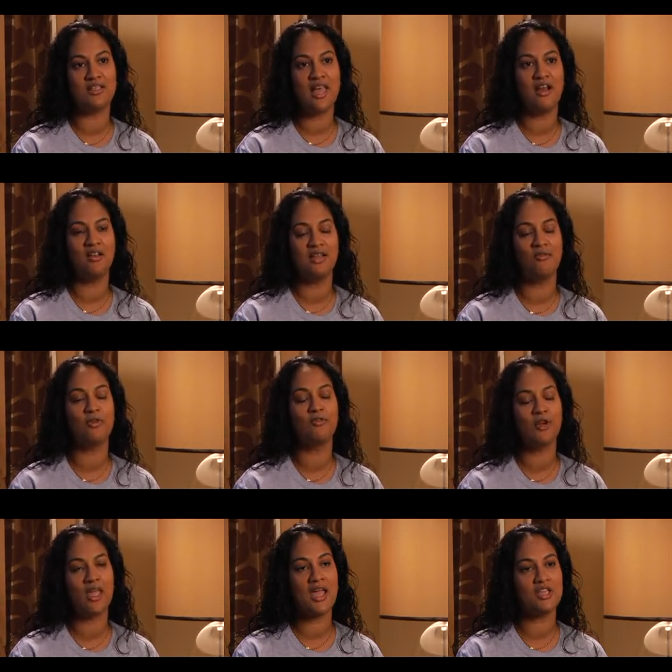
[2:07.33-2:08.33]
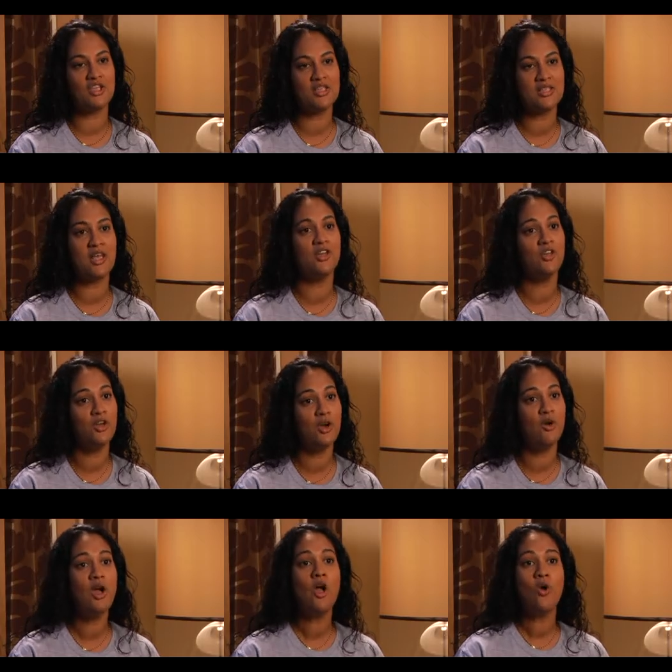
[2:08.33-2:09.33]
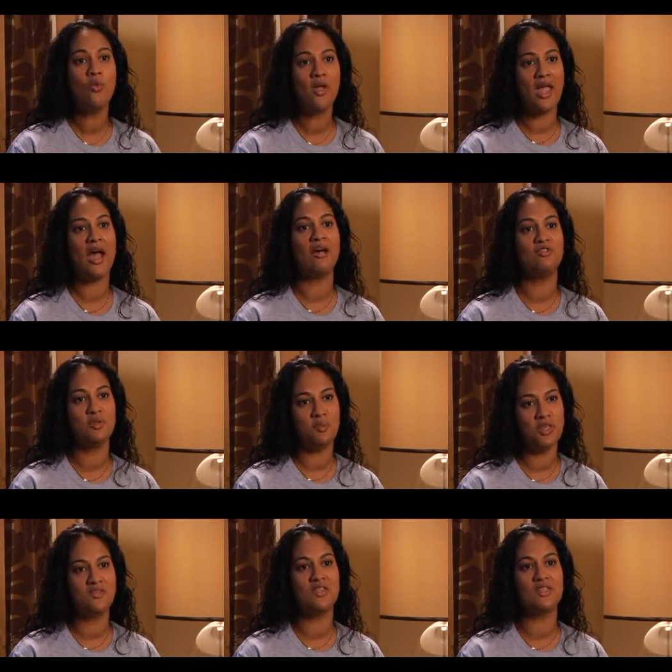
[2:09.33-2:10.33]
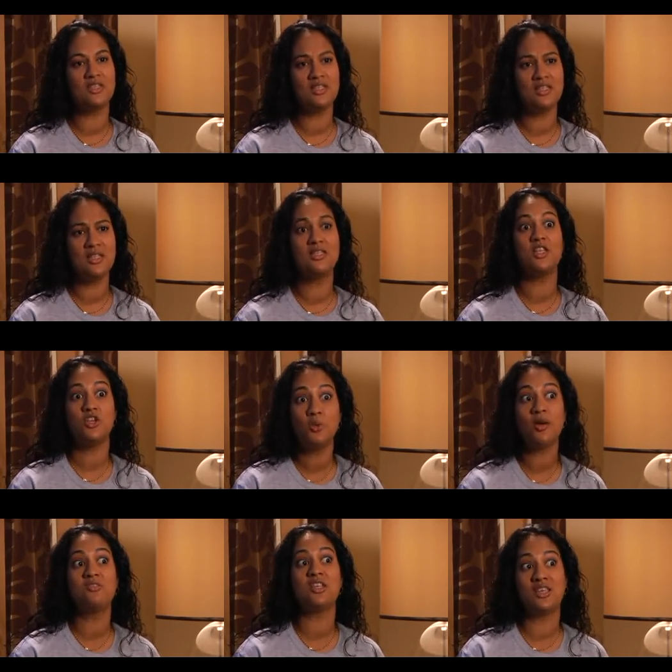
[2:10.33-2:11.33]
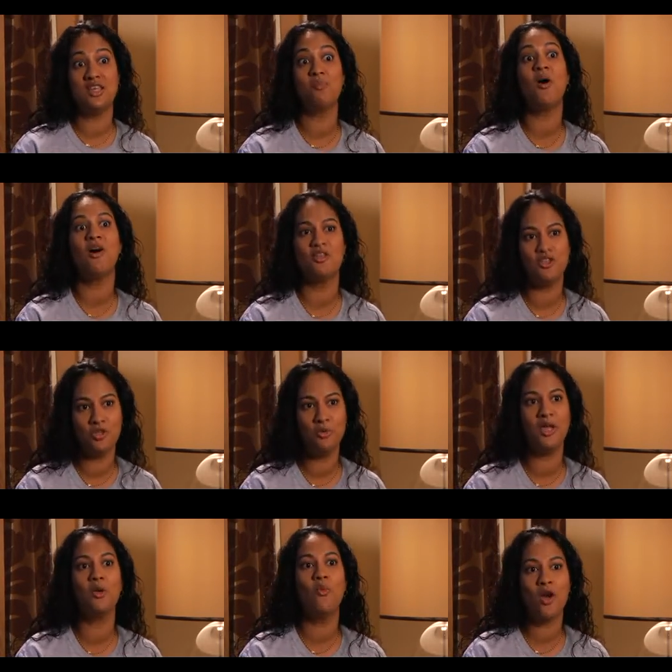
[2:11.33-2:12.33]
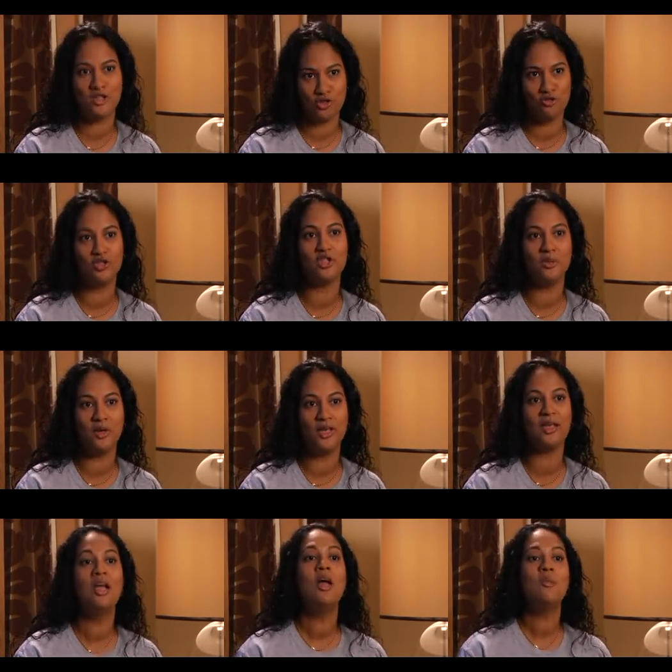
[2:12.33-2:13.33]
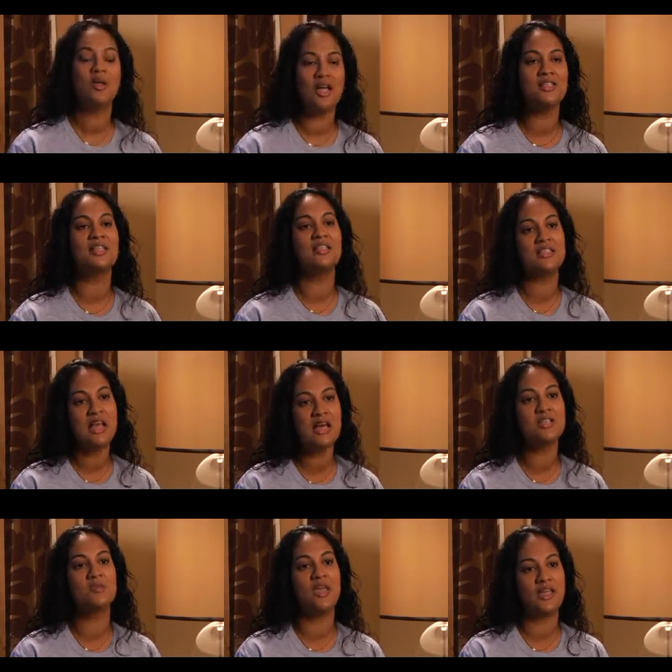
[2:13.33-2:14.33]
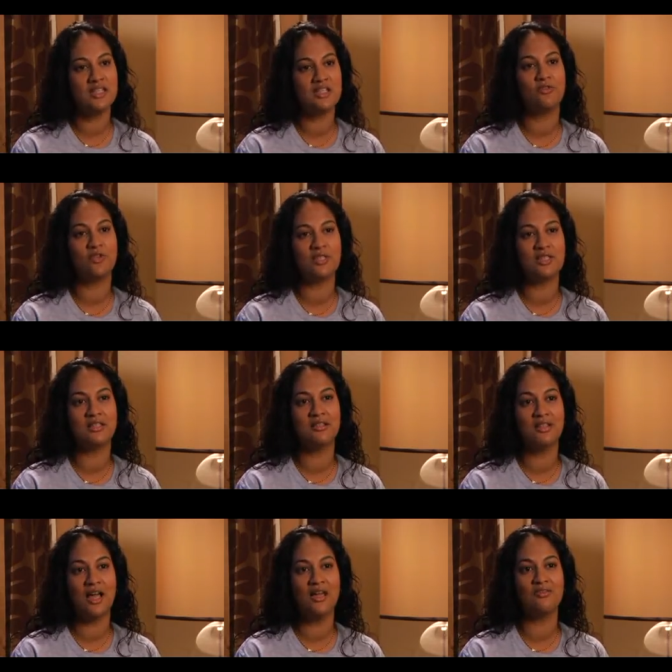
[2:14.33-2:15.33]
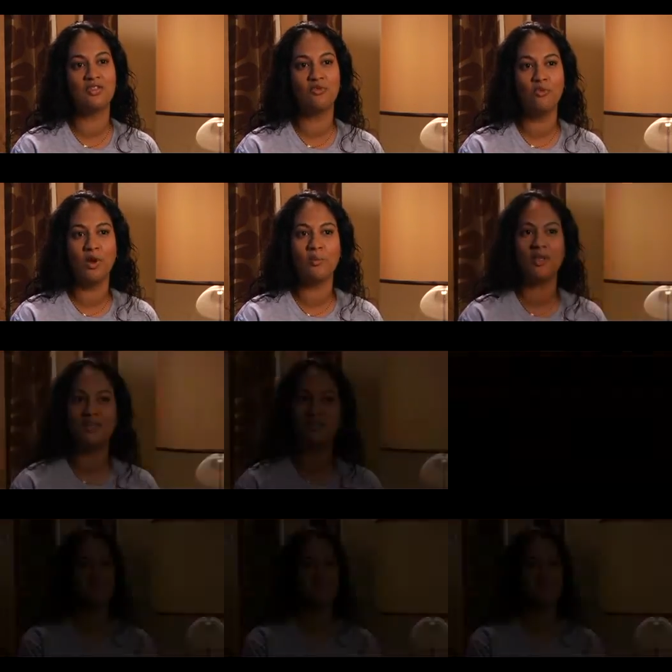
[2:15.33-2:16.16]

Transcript: And I'll never forget, she said, you know, we have to beat this disease and you have to keep on doing what you're doing because it does make a difference in the lives of women.